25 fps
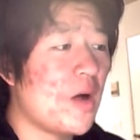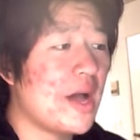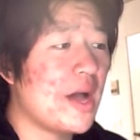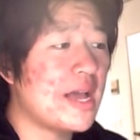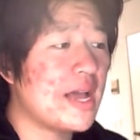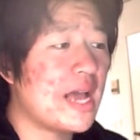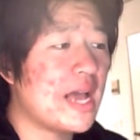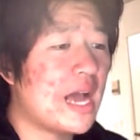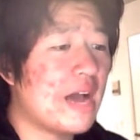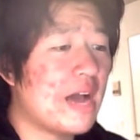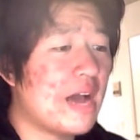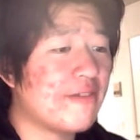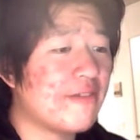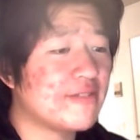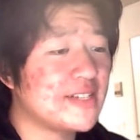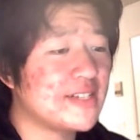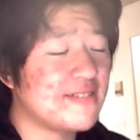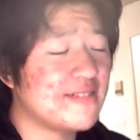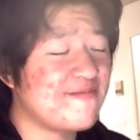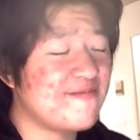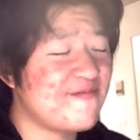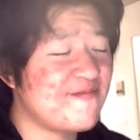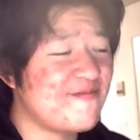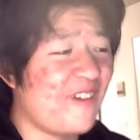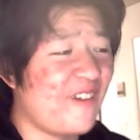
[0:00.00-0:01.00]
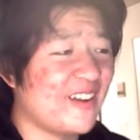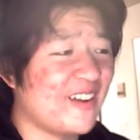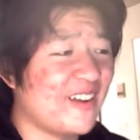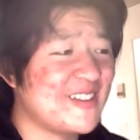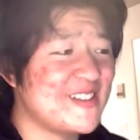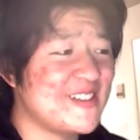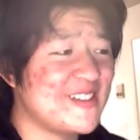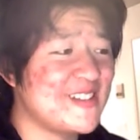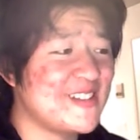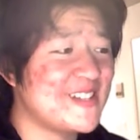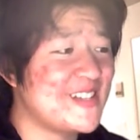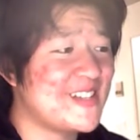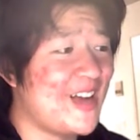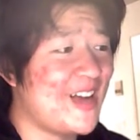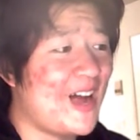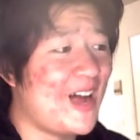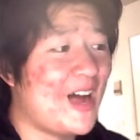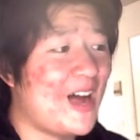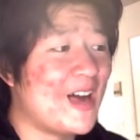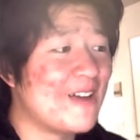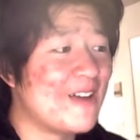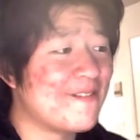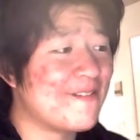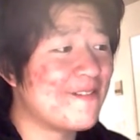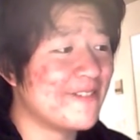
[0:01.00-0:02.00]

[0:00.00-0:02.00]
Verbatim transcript: I have to fucking die